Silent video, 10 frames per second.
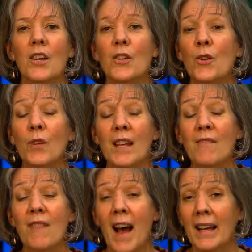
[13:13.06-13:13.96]
You live
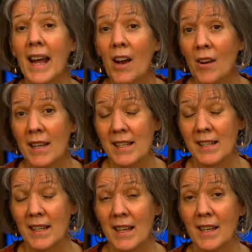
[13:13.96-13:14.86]

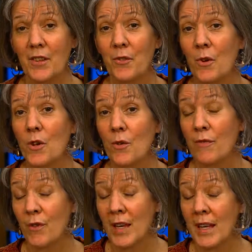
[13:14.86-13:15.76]
vicariously through your
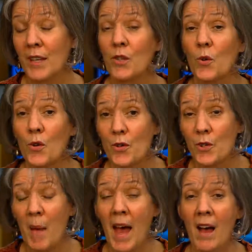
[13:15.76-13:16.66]
friend or your
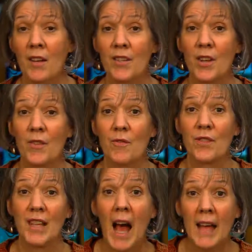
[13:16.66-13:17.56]
spouse who
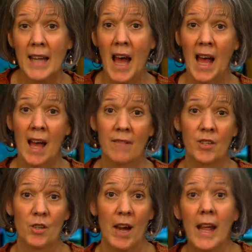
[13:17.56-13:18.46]
skydives
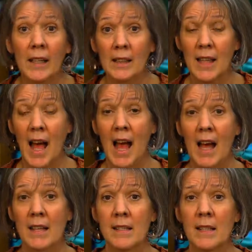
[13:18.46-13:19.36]
or hand
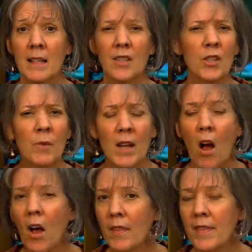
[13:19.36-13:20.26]
glides, doing
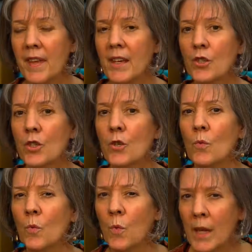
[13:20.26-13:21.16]
all the things you
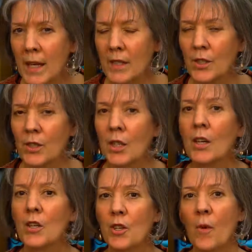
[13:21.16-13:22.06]
wish
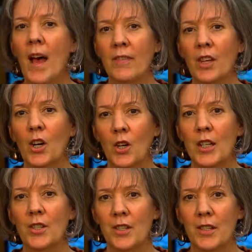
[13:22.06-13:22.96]
you had the
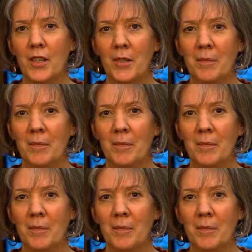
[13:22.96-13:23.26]
courage to do.